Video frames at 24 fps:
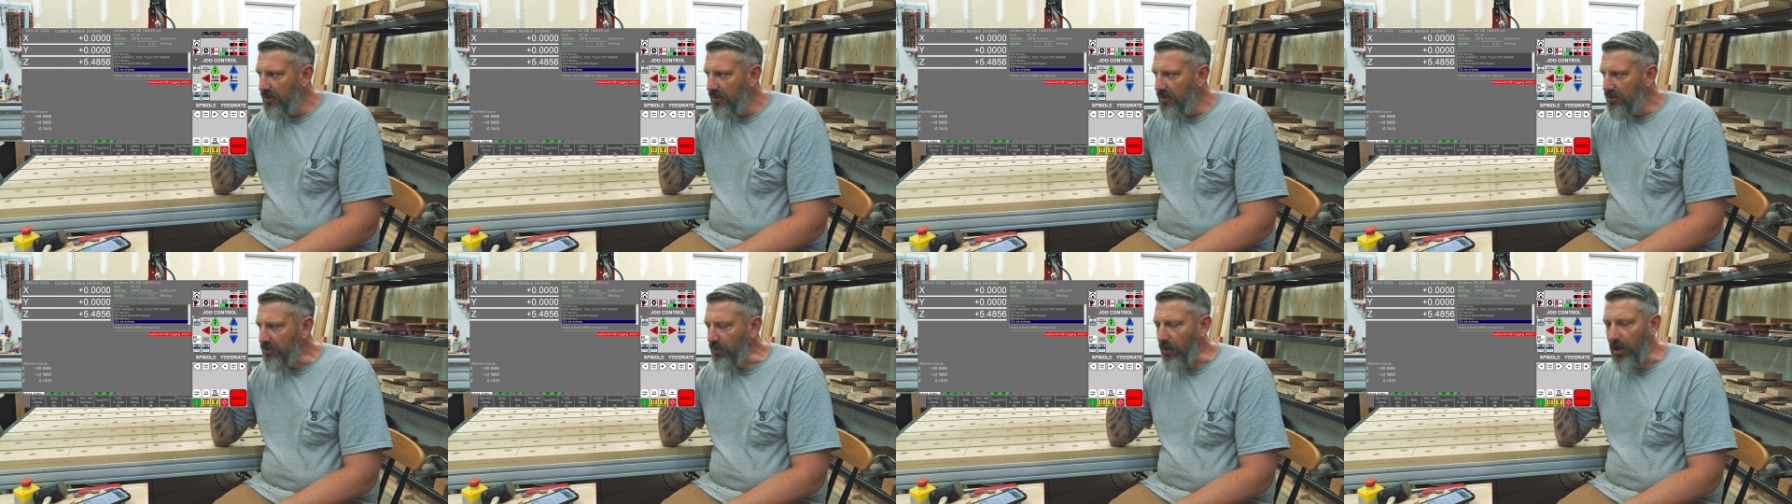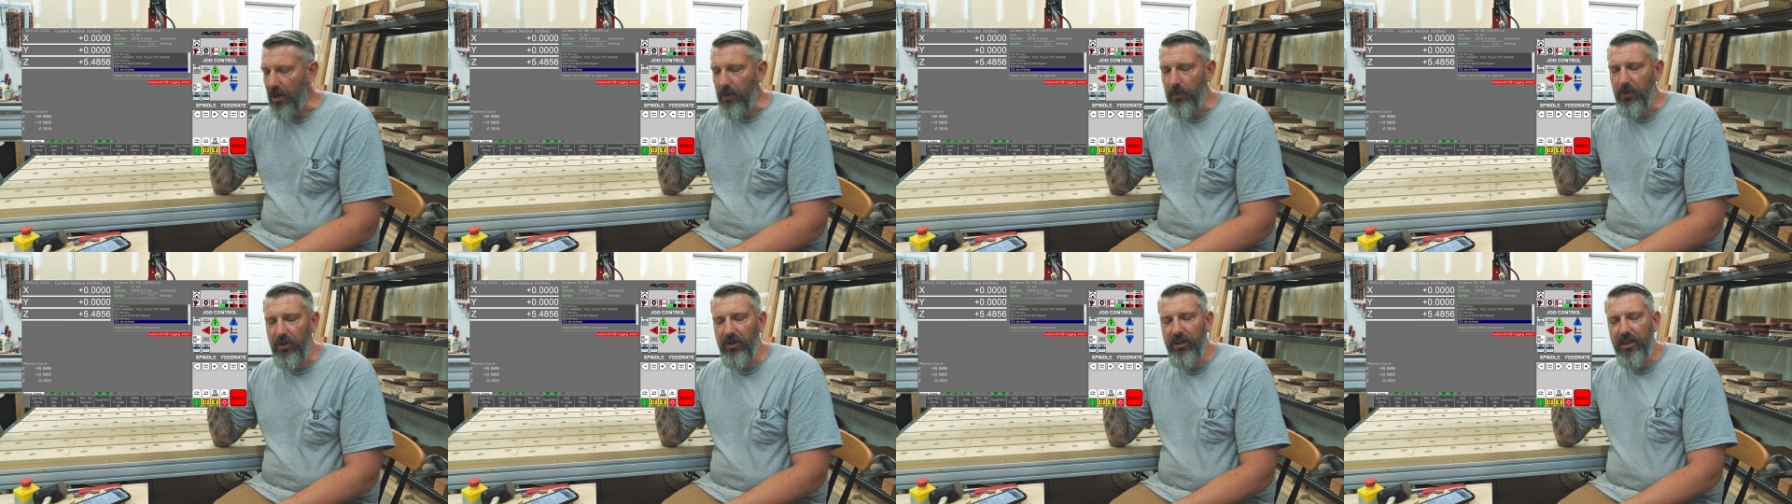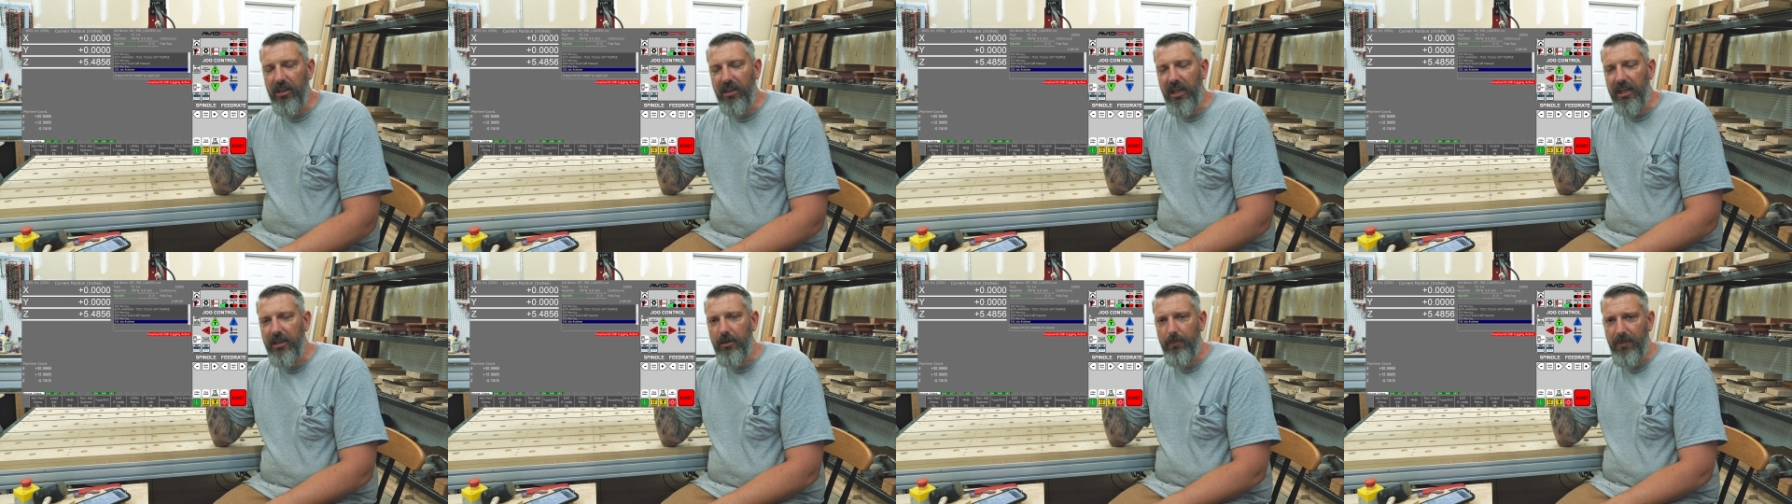So what I really
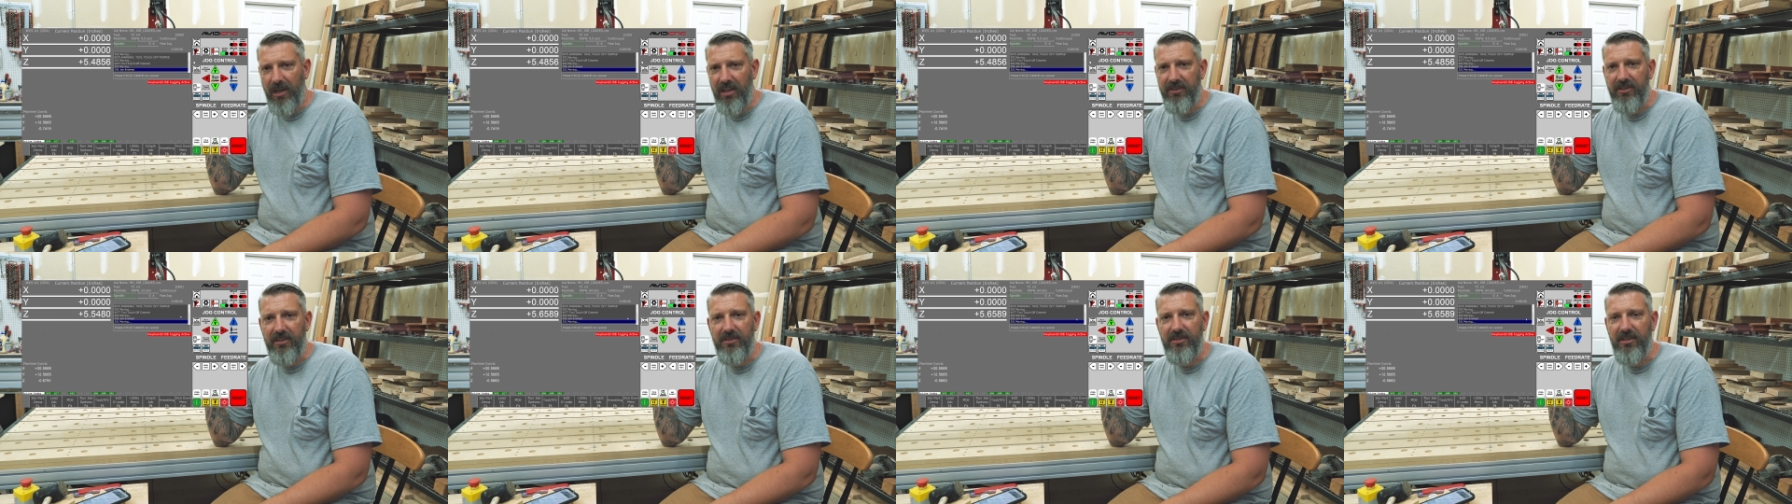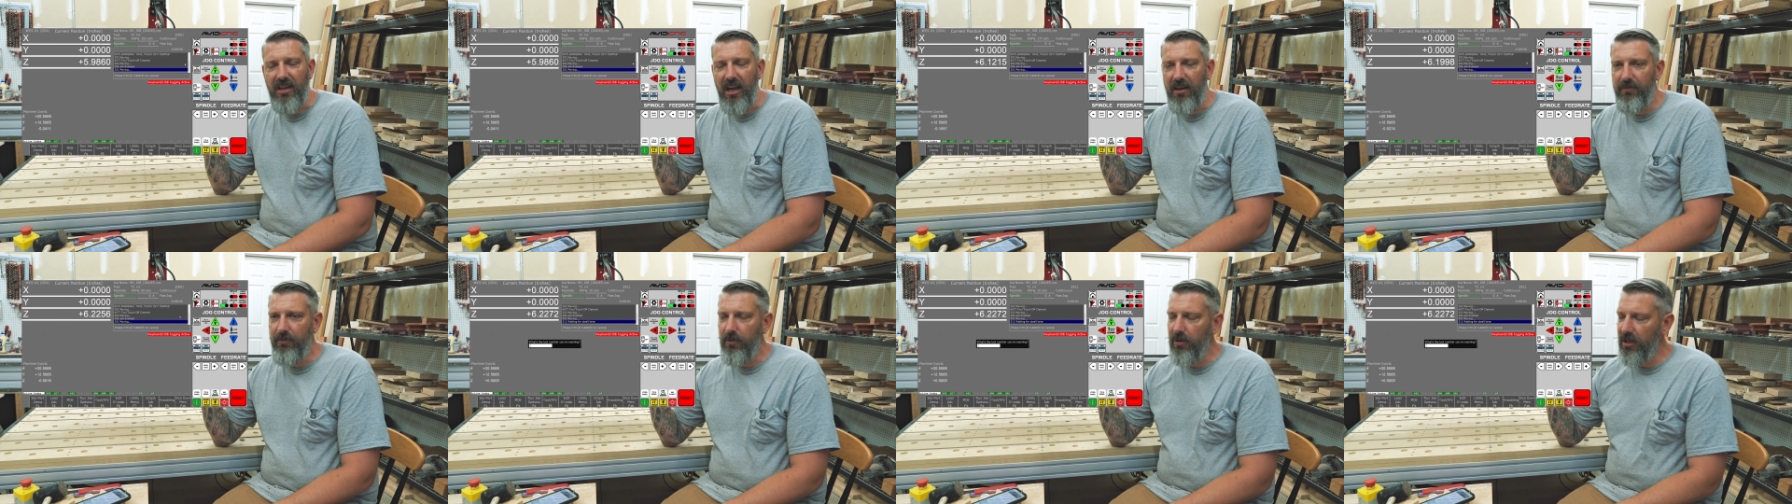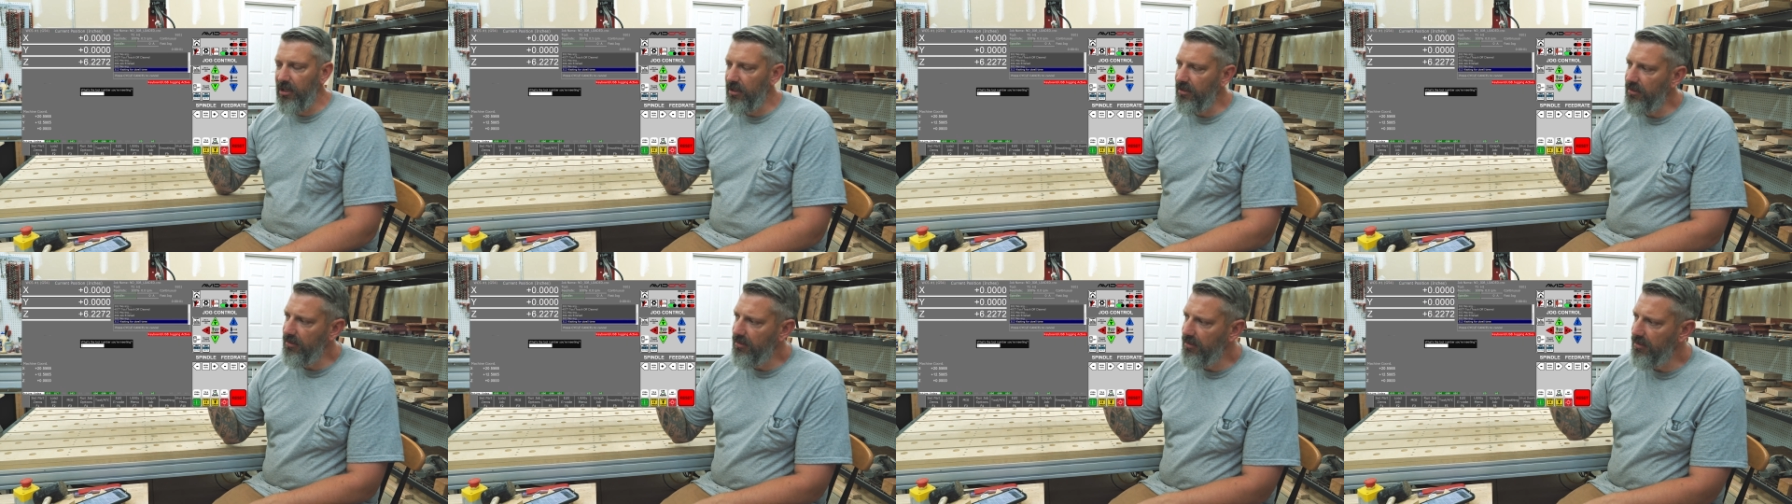like about the
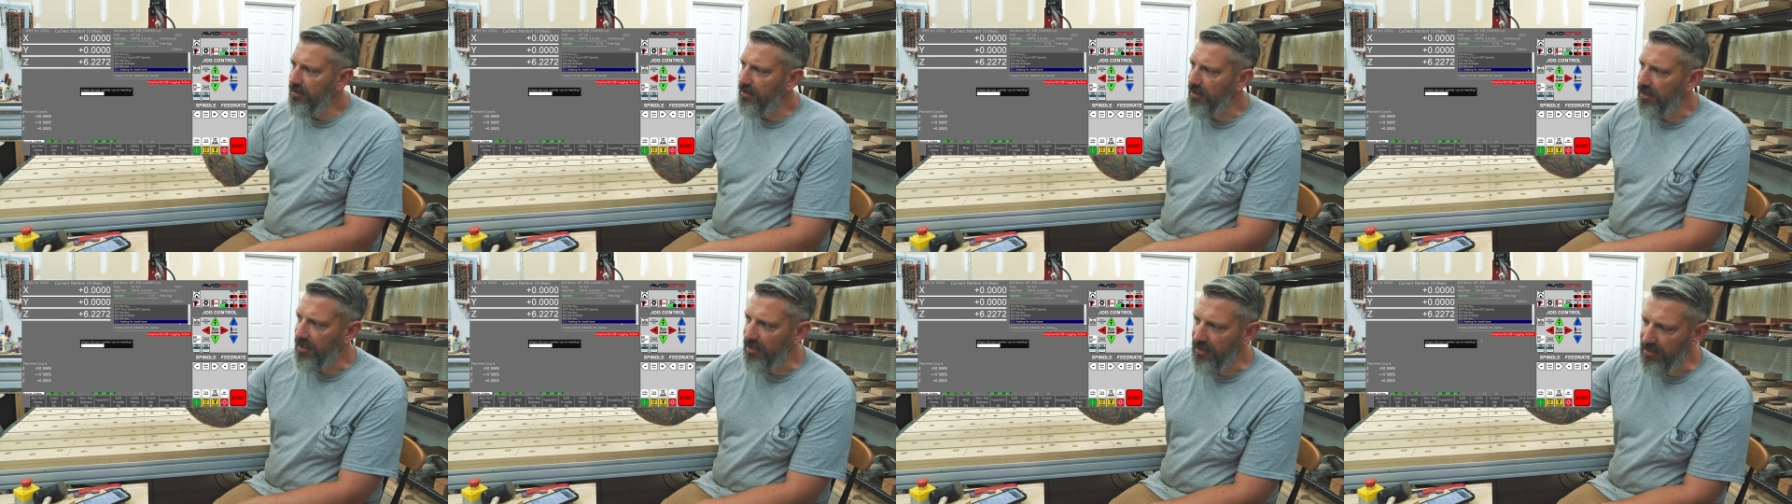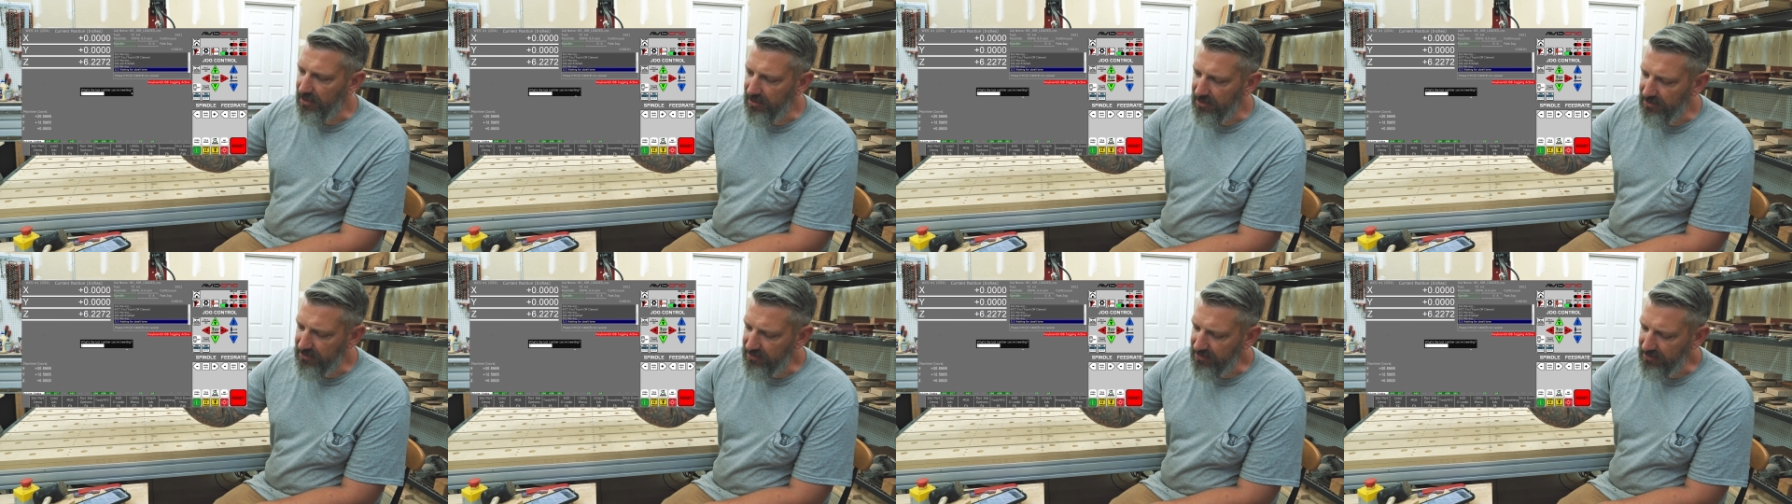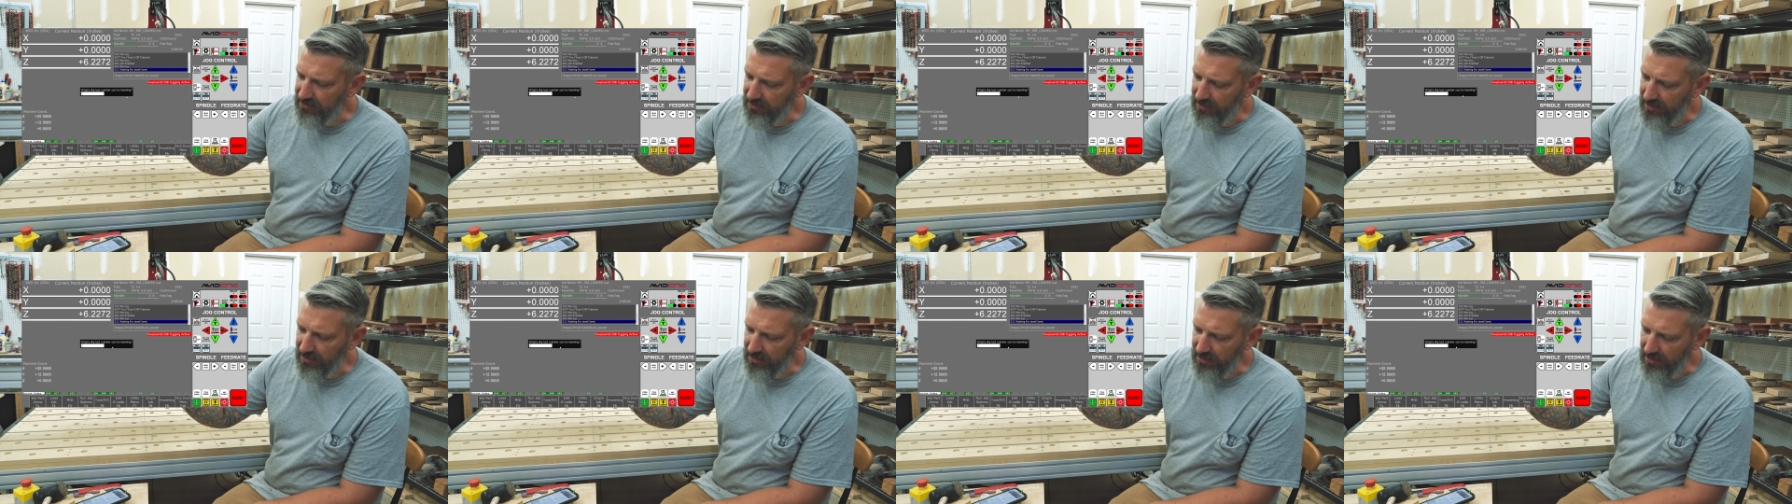software
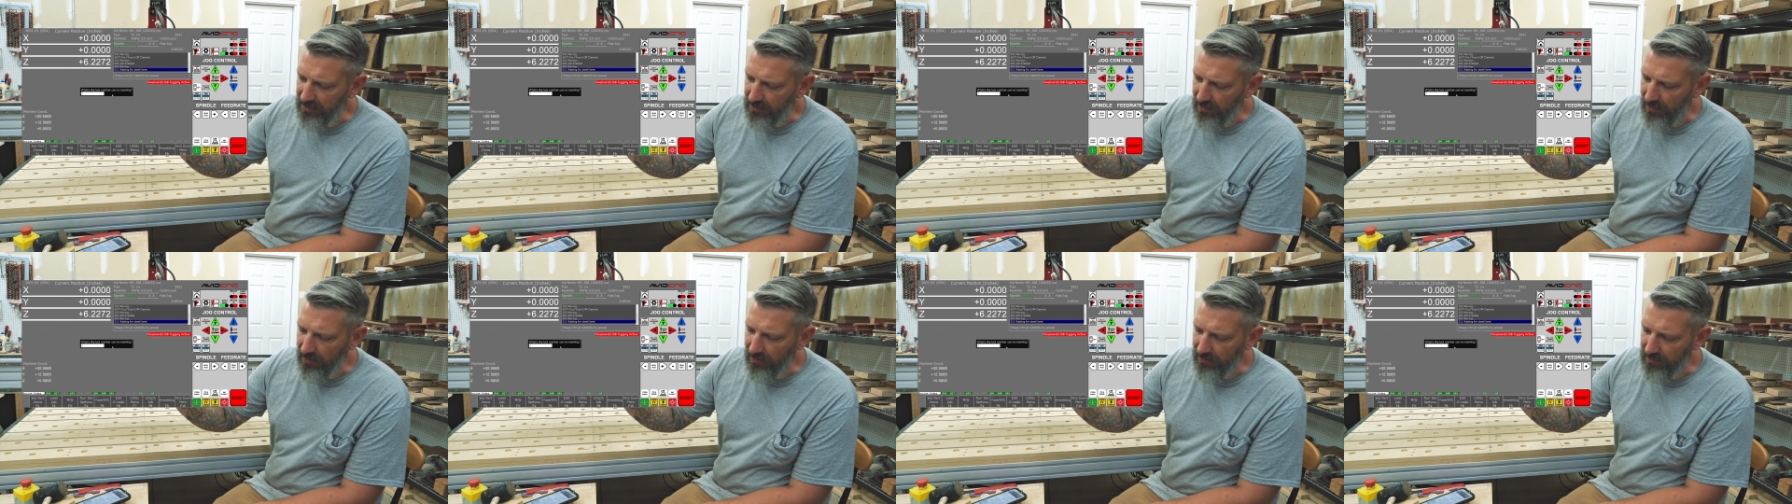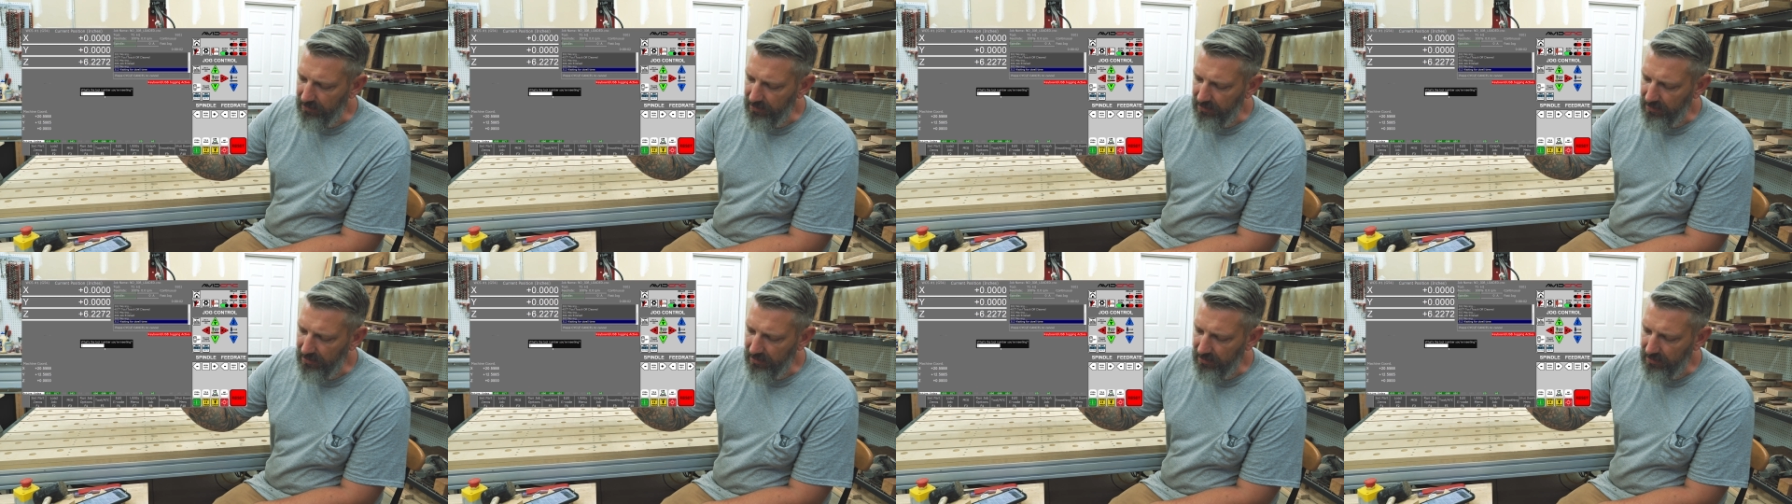is, you know,